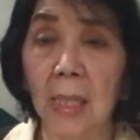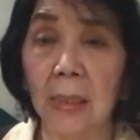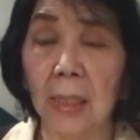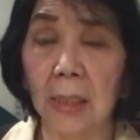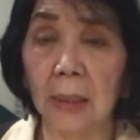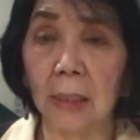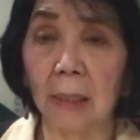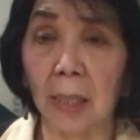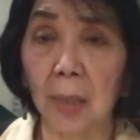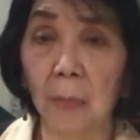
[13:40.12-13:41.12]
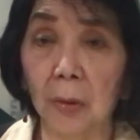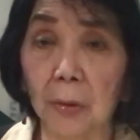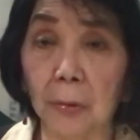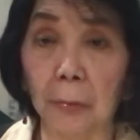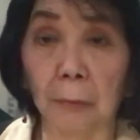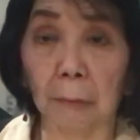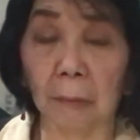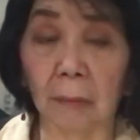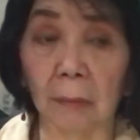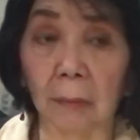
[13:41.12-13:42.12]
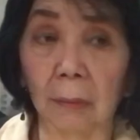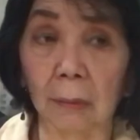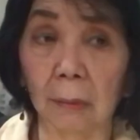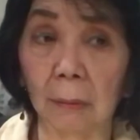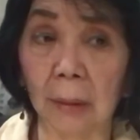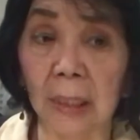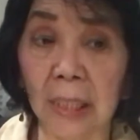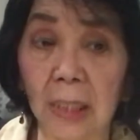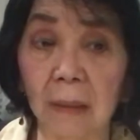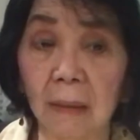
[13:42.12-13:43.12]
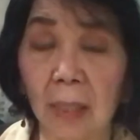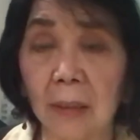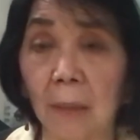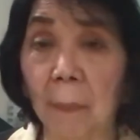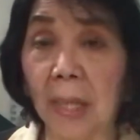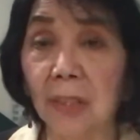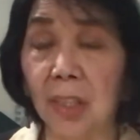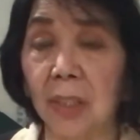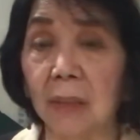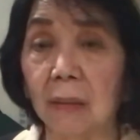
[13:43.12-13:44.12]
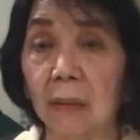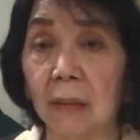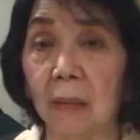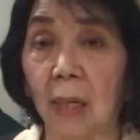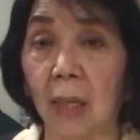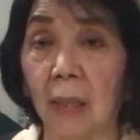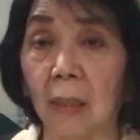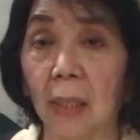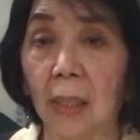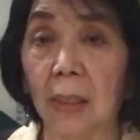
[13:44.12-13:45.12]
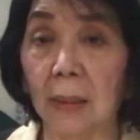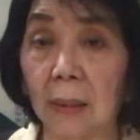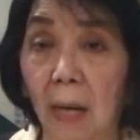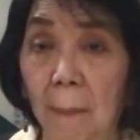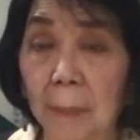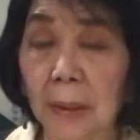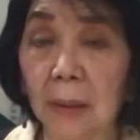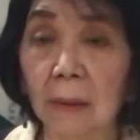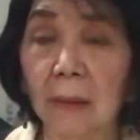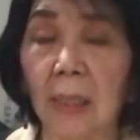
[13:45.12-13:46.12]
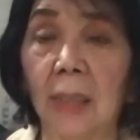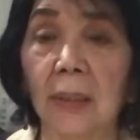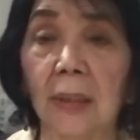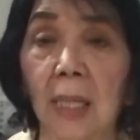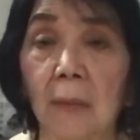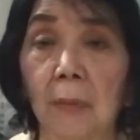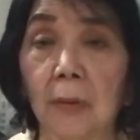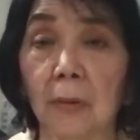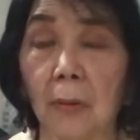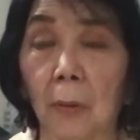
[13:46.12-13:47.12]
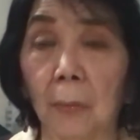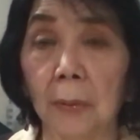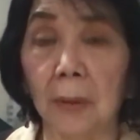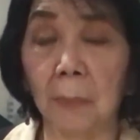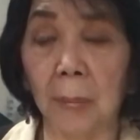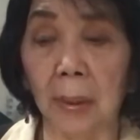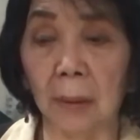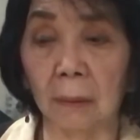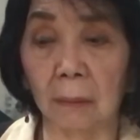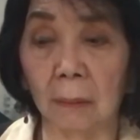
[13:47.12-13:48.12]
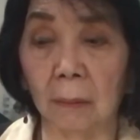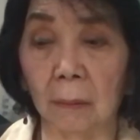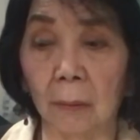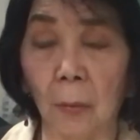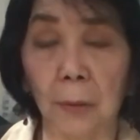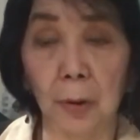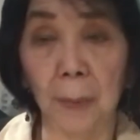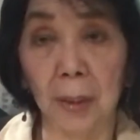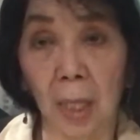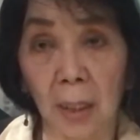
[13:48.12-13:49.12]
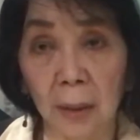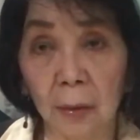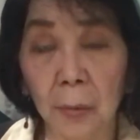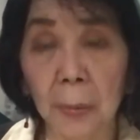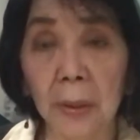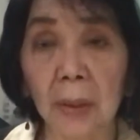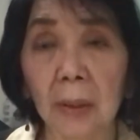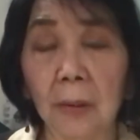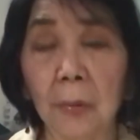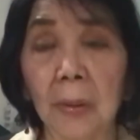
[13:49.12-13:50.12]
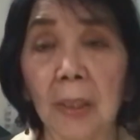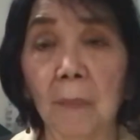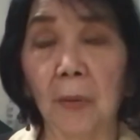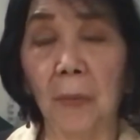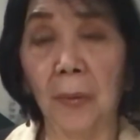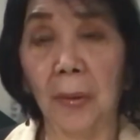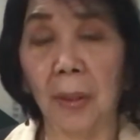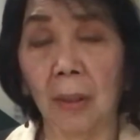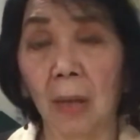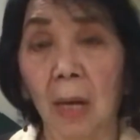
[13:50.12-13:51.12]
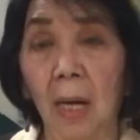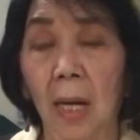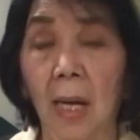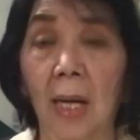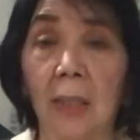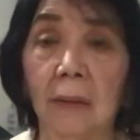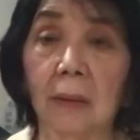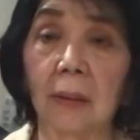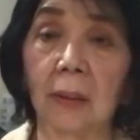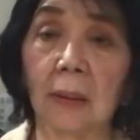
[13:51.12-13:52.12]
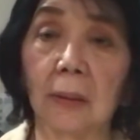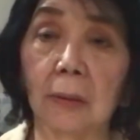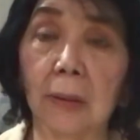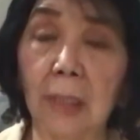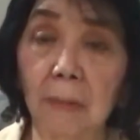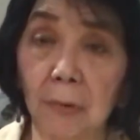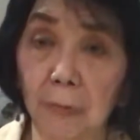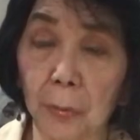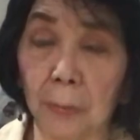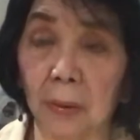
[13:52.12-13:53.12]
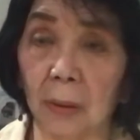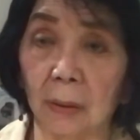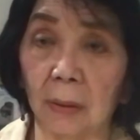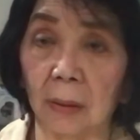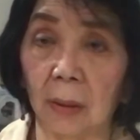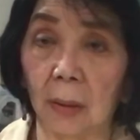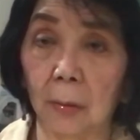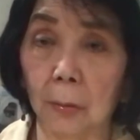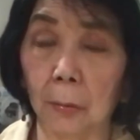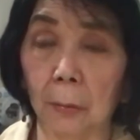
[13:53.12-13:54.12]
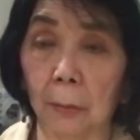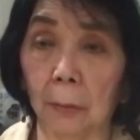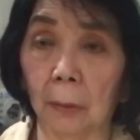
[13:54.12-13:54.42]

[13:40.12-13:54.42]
they are able to glean that the patient is competent and is able to know what's going to be done to him or her, and still refuses to